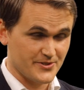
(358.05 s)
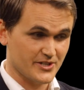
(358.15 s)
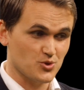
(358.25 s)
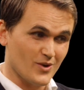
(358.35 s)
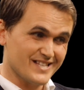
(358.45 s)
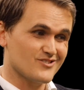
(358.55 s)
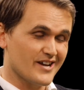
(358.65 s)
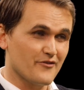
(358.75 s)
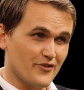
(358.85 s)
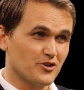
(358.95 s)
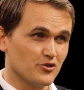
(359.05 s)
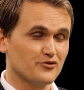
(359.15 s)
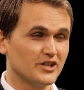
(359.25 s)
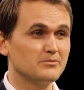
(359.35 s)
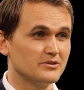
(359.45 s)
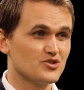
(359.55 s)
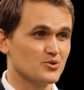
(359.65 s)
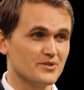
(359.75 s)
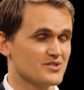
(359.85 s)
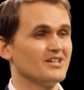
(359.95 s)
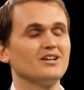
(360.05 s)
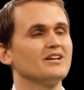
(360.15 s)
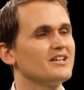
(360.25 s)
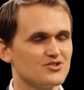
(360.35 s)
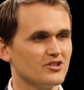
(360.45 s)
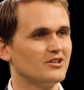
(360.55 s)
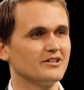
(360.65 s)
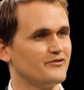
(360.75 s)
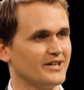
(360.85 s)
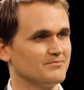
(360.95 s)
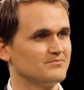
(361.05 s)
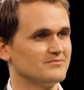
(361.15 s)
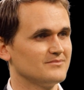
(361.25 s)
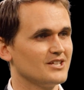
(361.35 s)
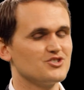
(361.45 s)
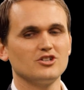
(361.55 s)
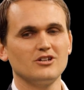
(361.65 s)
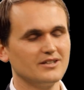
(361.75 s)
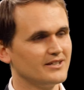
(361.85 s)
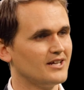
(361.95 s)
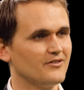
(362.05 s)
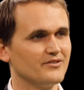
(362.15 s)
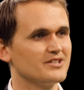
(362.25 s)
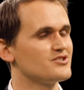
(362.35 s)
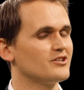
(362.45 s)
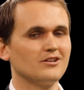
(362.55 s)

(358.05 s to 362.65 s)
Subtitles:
Because once I affect your freedom of choice, it's no longer fun. It's no longer love, it's no